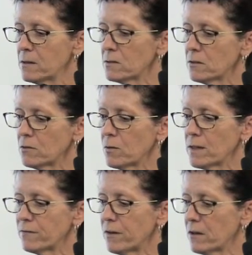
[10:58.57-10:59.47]
So
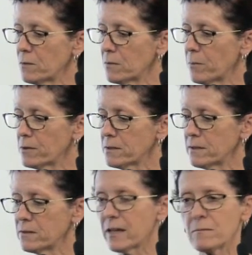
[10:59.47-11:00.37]
always follow with a
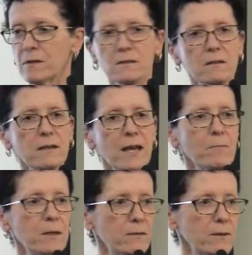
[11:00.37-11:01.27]
positive statement. So you're
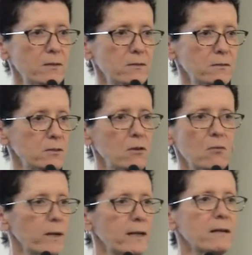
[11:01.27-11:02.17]
happy to
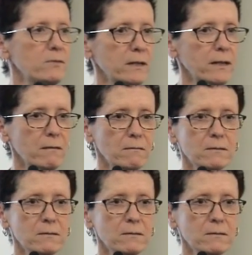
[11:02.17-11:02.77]
not wear gloves now.